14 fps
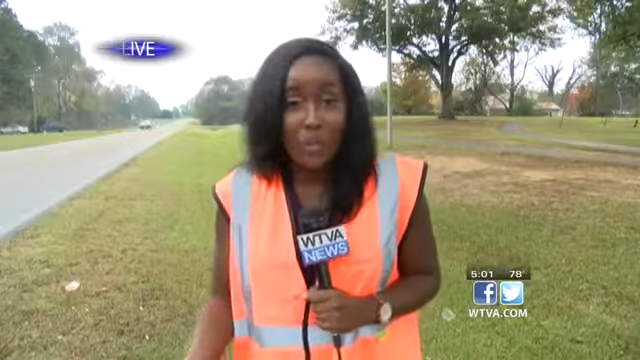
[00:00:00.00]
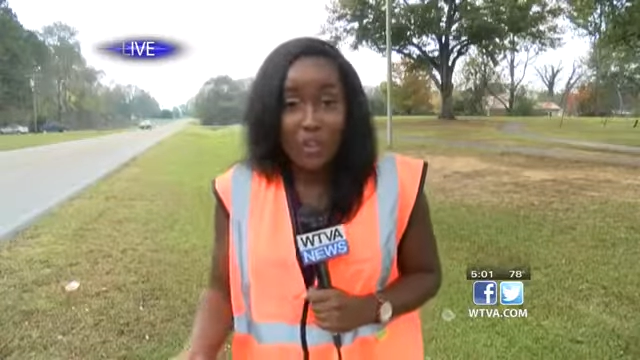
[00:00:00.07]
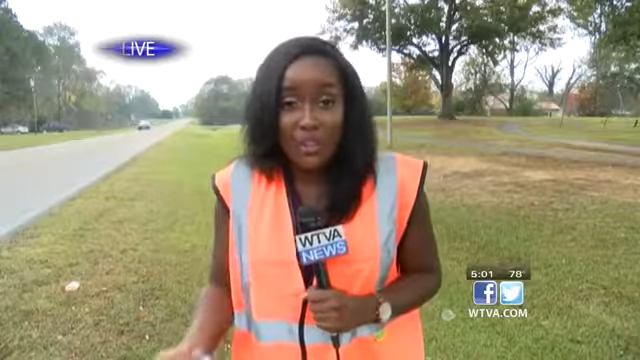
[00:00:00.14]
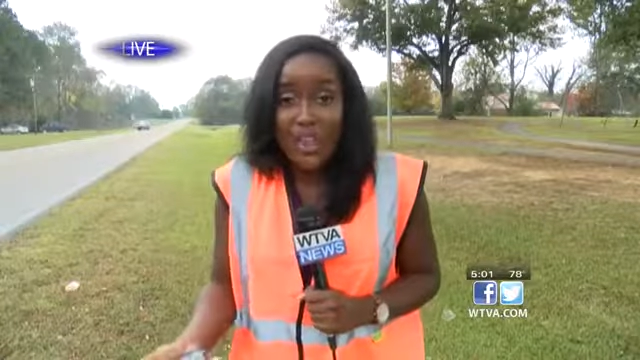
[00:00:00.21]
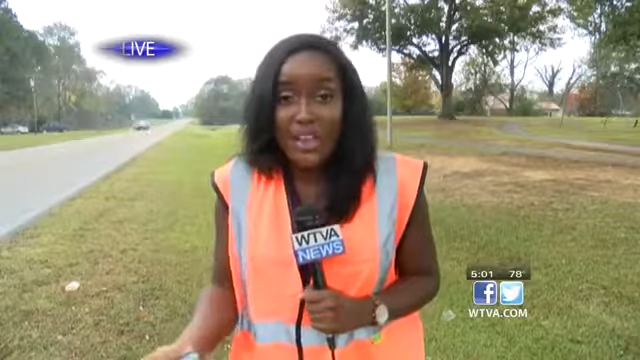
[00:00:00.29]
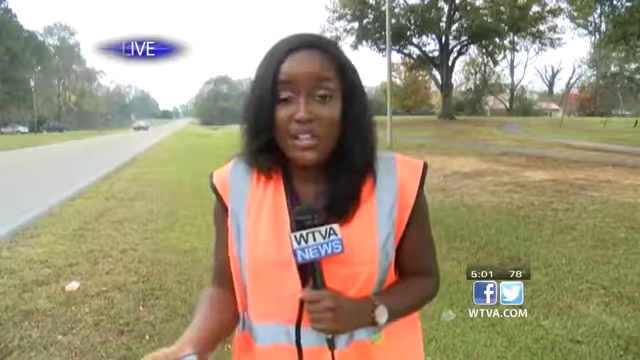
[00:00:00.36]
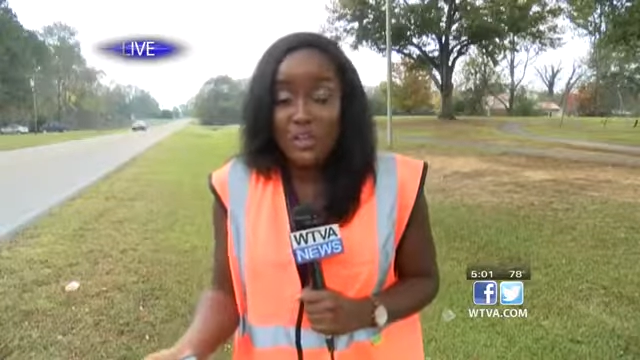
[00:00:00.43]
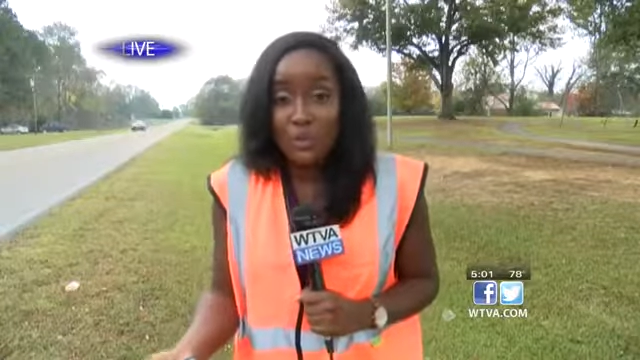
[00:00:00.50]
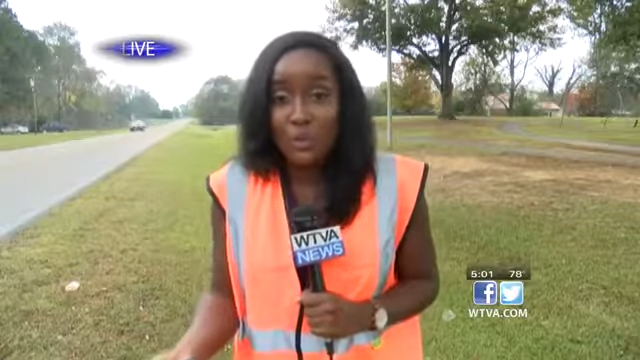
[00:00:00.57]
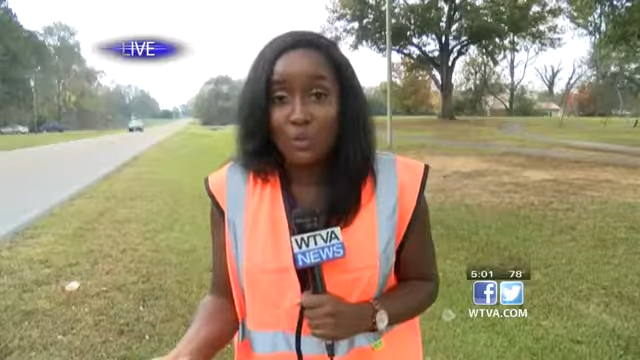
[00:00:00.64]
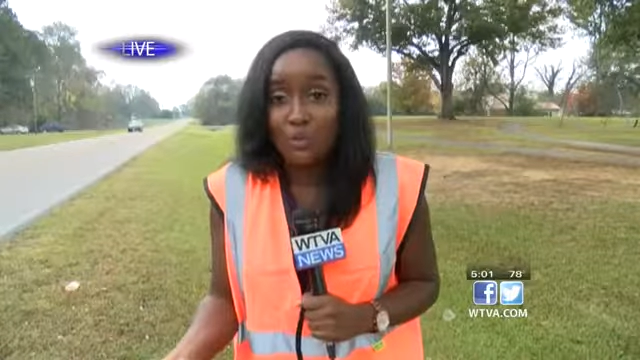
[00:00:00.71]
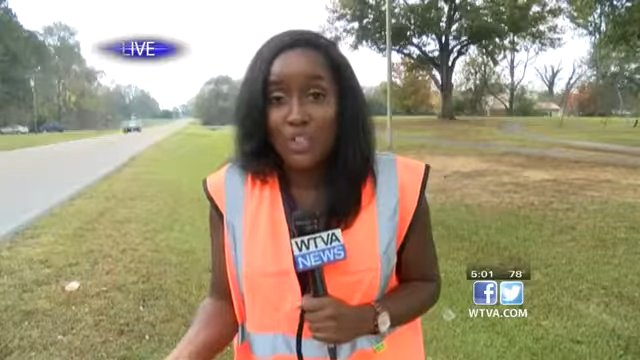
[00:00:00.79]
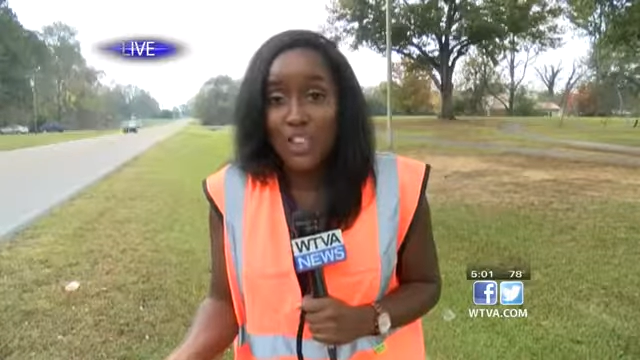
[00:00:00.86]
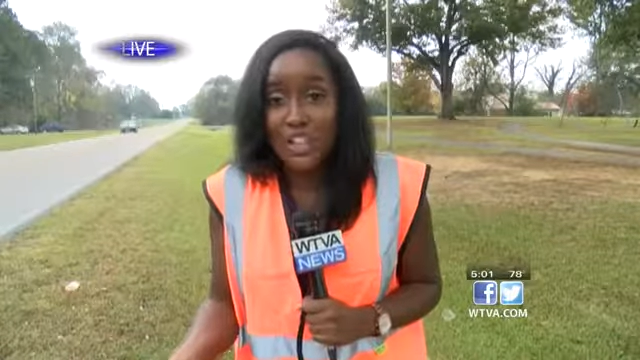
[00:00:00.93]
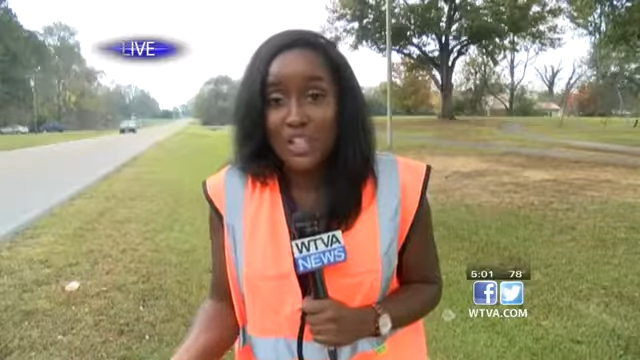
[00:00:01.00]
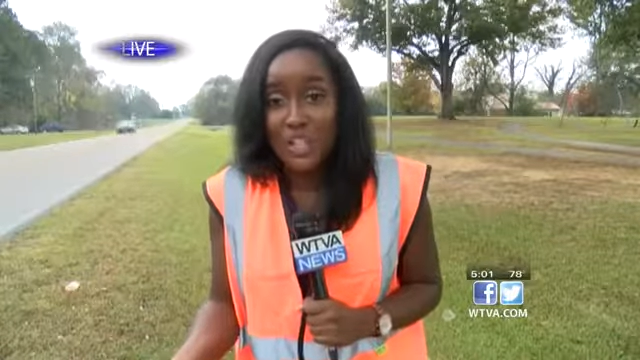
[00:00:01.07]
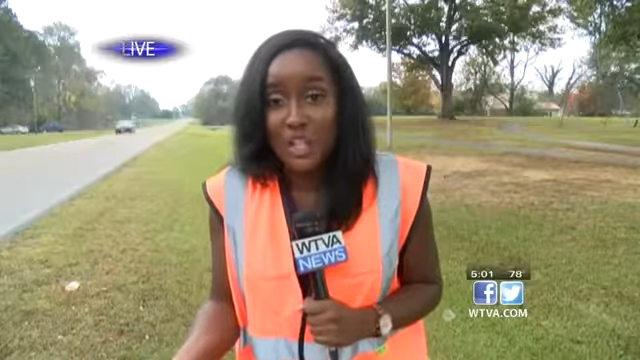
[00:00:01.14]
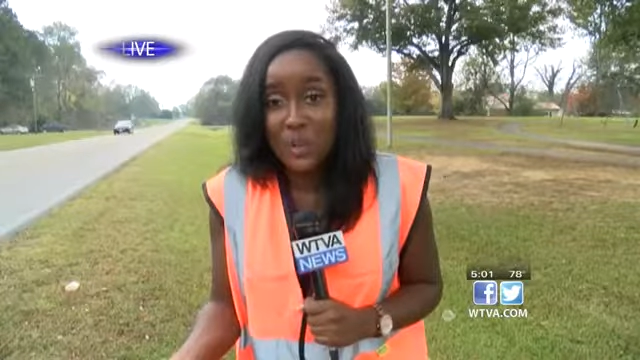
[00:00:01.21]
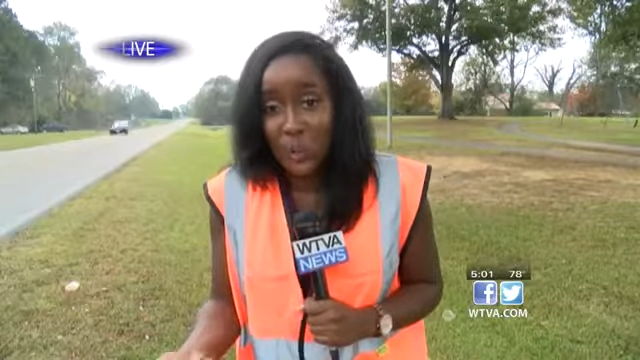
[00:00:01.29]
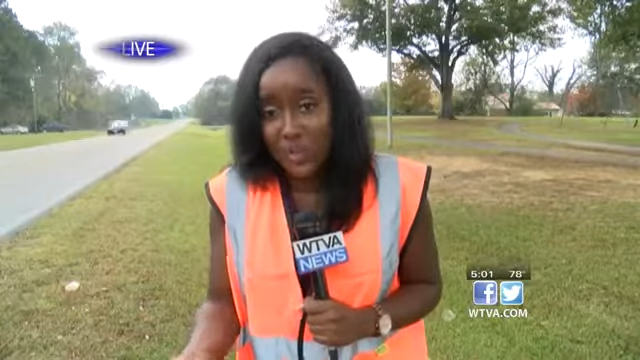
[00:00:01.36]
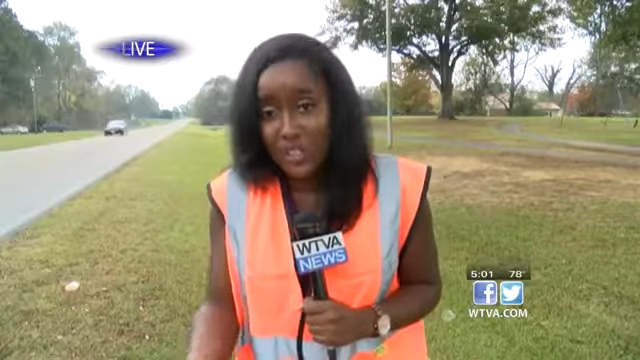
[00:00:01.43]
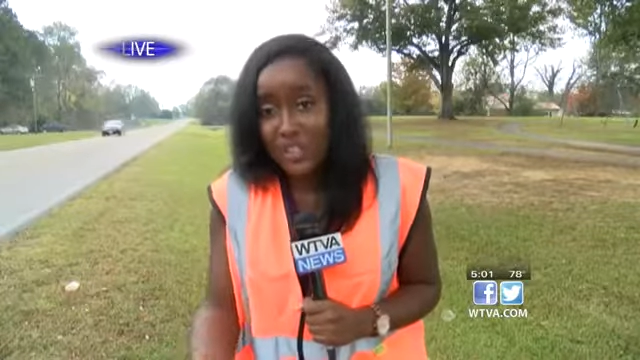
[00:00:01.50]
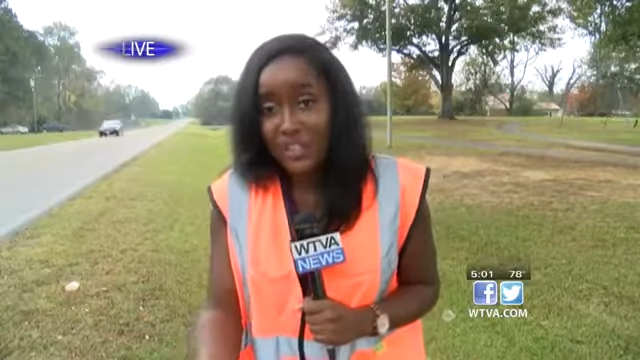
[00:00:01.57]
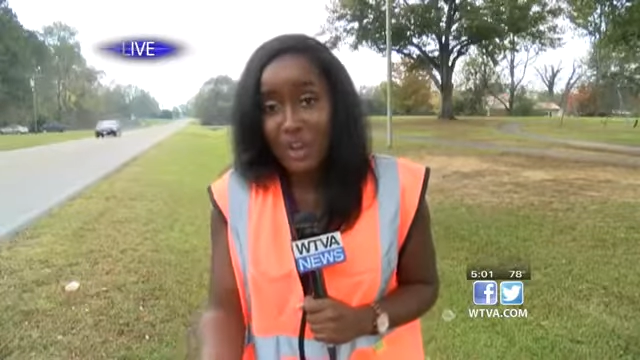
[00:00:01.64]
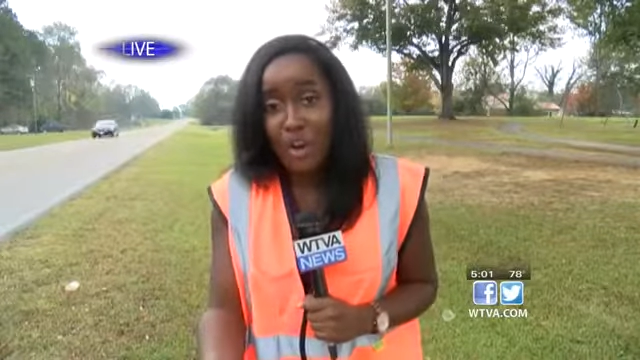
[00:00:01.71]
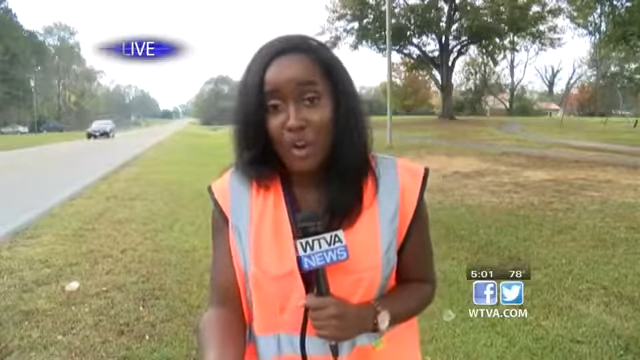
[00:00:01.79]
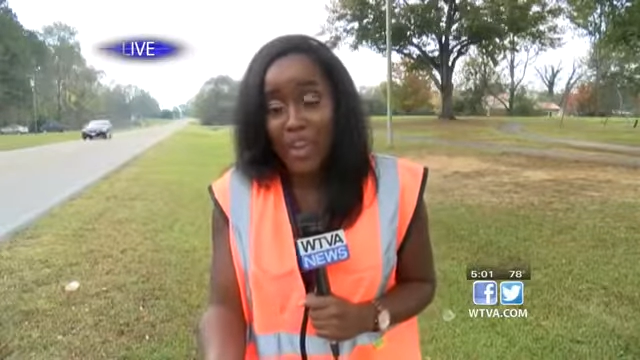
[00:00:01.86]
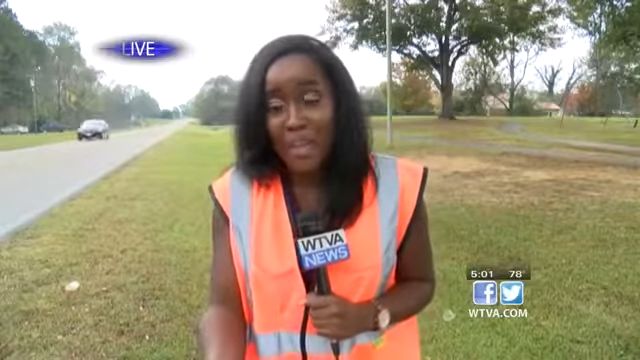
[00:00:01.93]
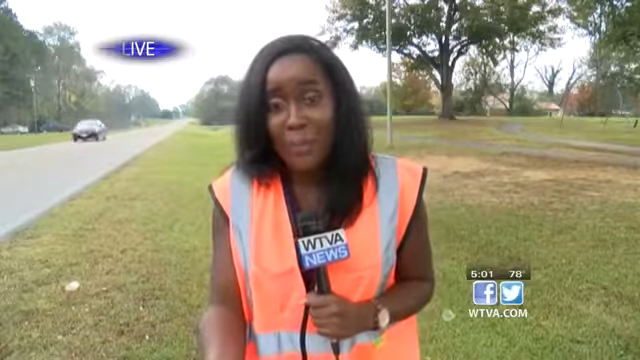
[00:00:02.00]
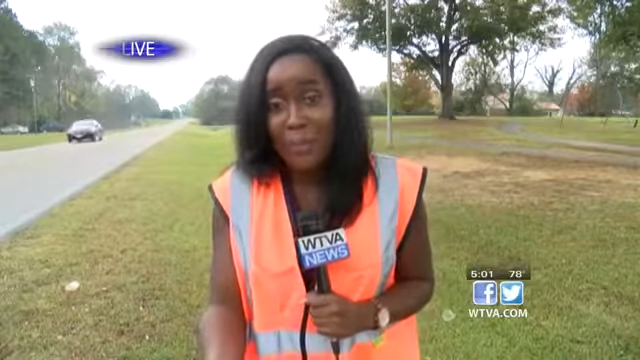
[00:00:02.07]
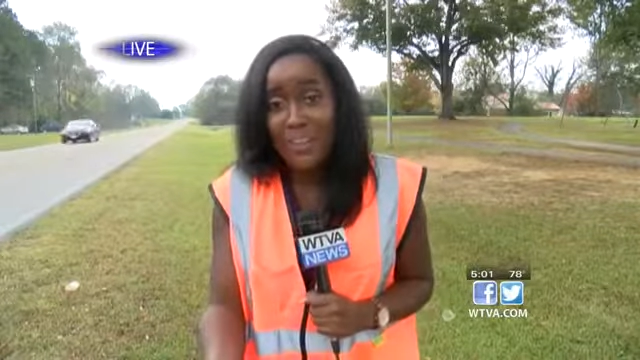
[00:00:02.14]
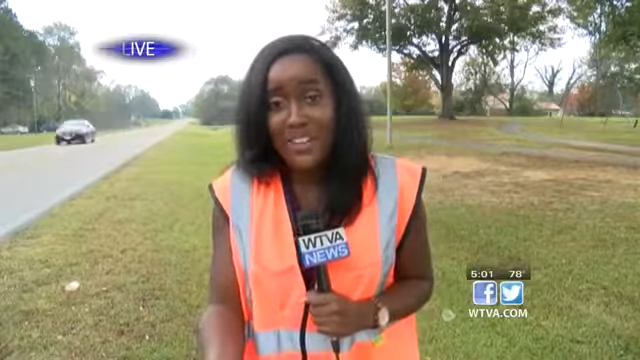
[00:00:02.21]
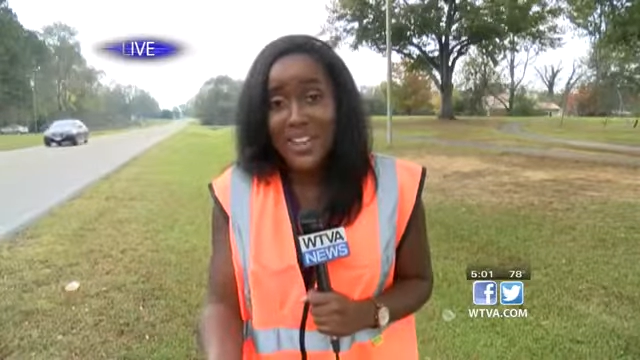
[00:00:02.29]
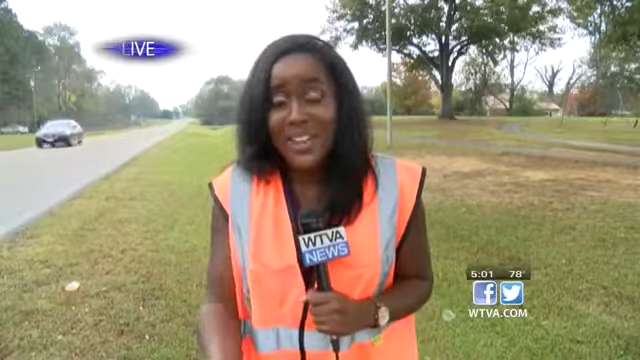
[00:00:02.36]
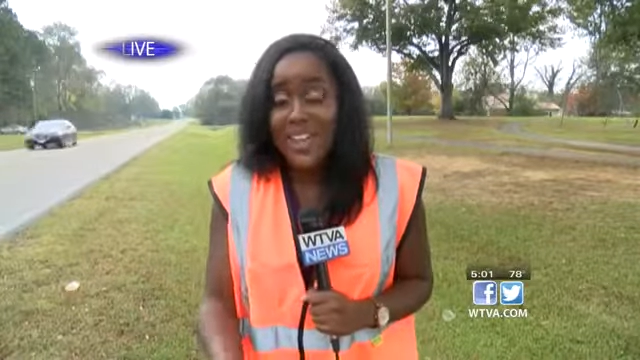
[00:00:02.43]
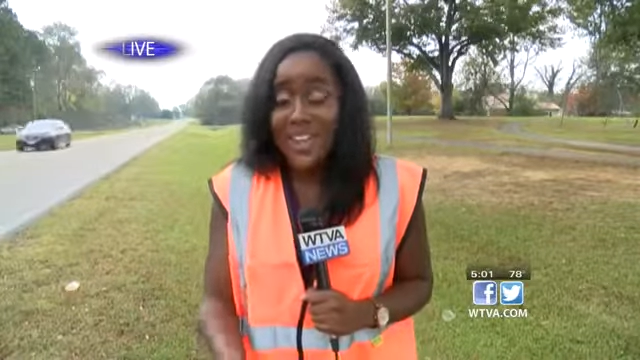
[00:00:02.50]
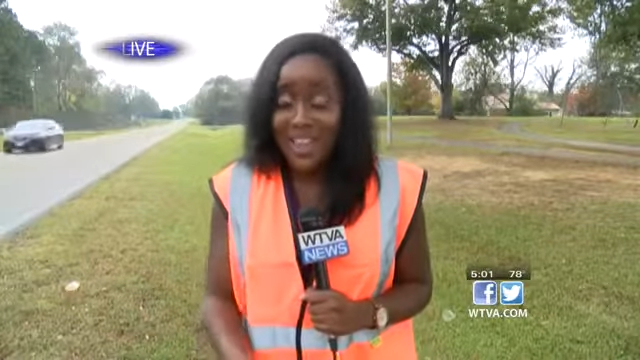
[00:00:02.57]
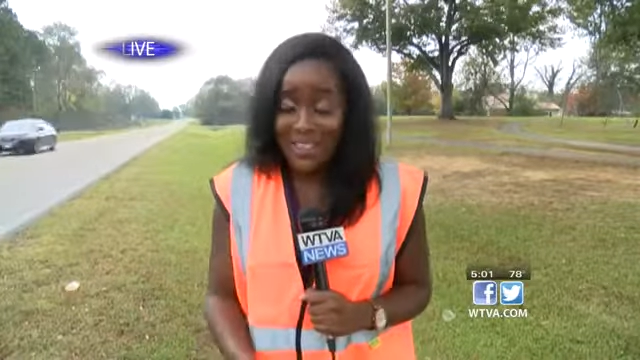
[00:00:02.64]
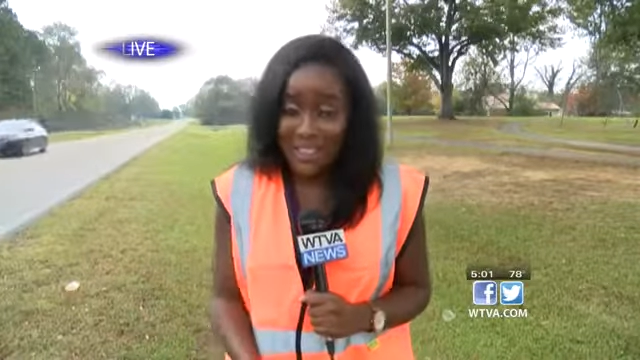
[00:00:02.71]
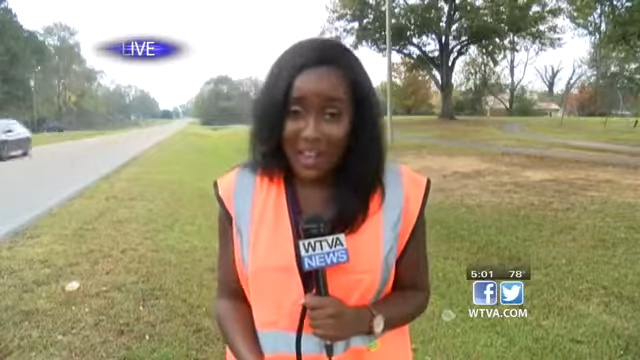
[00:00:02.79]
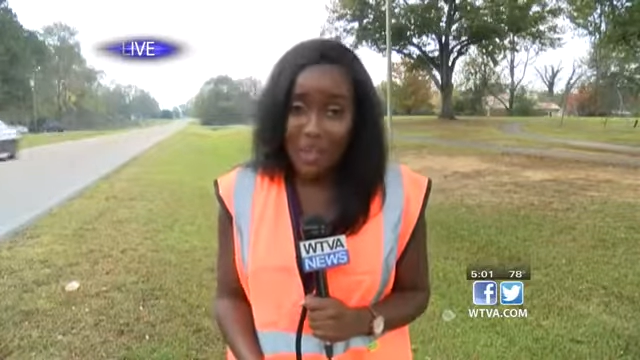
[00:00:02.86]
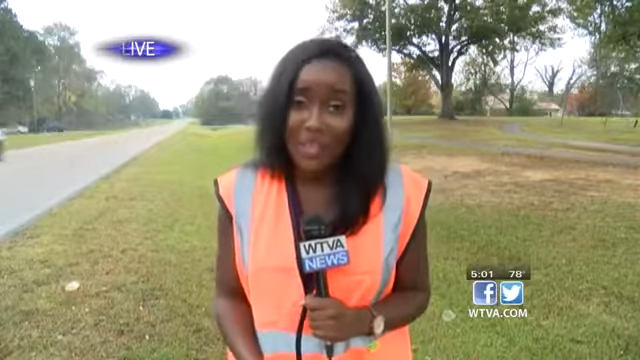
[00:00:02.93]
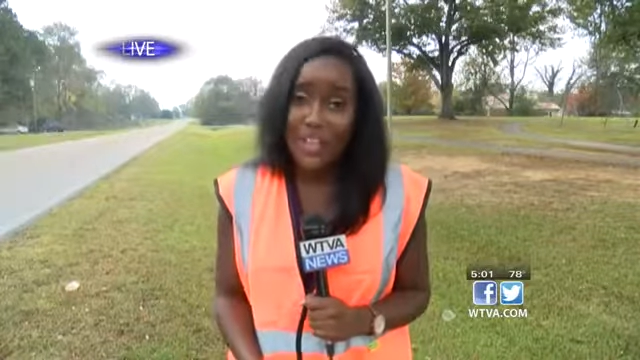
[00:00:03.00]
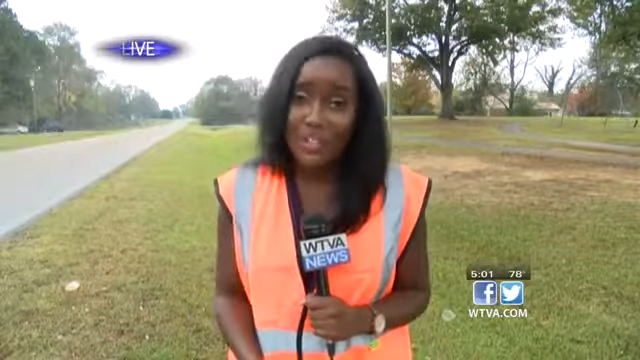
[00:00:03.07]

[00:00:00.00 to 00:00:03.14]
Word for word: the lights were flashing when this all happened, and now that